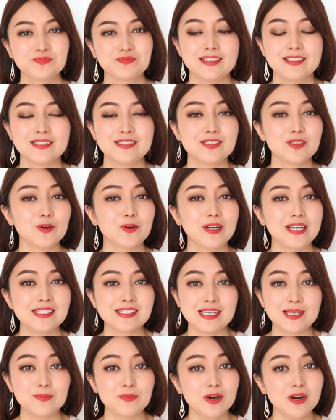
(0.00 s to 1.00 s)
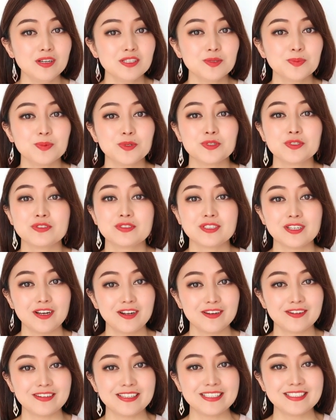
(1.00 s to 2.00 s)
So it's impossible to
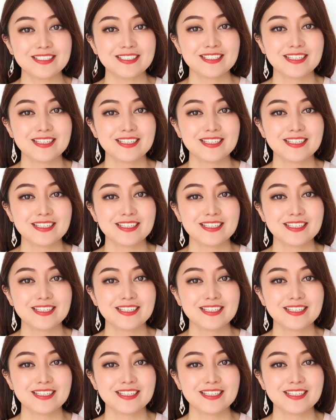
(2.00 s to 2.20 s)
tolerate.